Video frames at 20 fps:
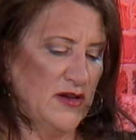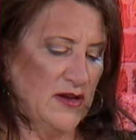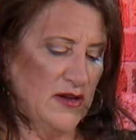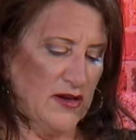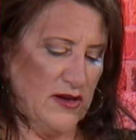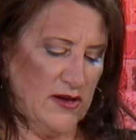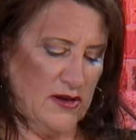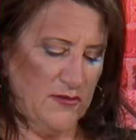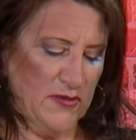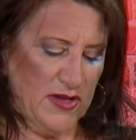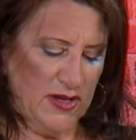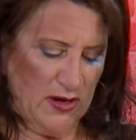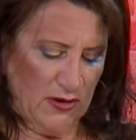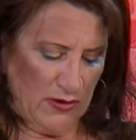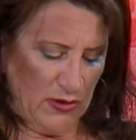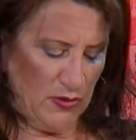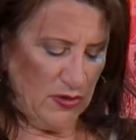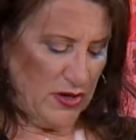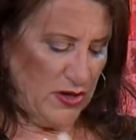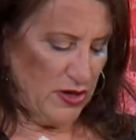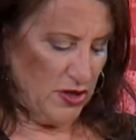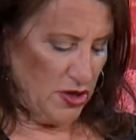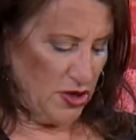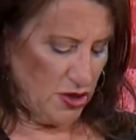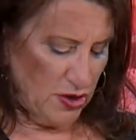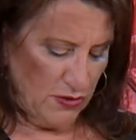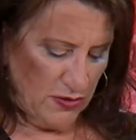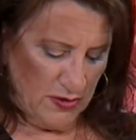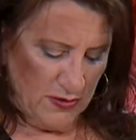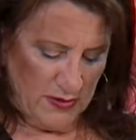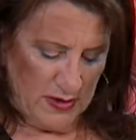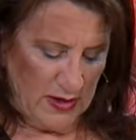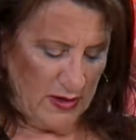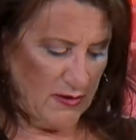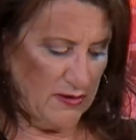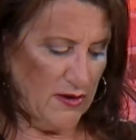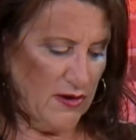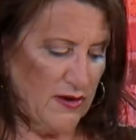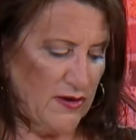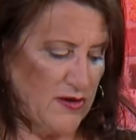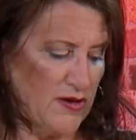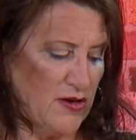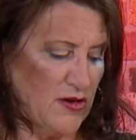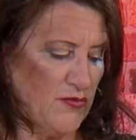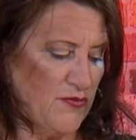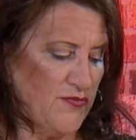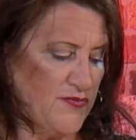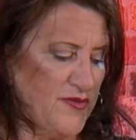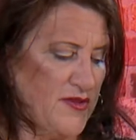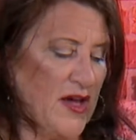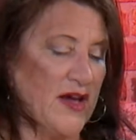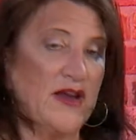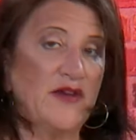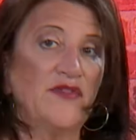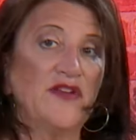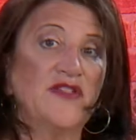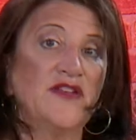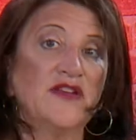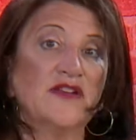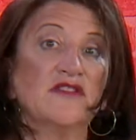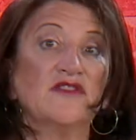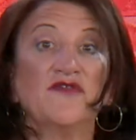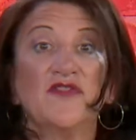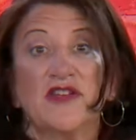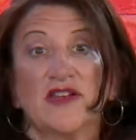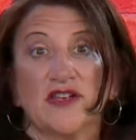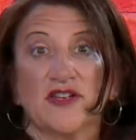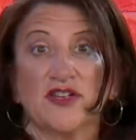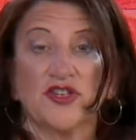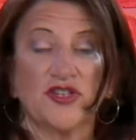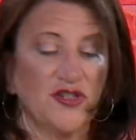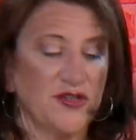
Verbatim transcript: Um, here I wanted to show you that, you know, not everything is finished.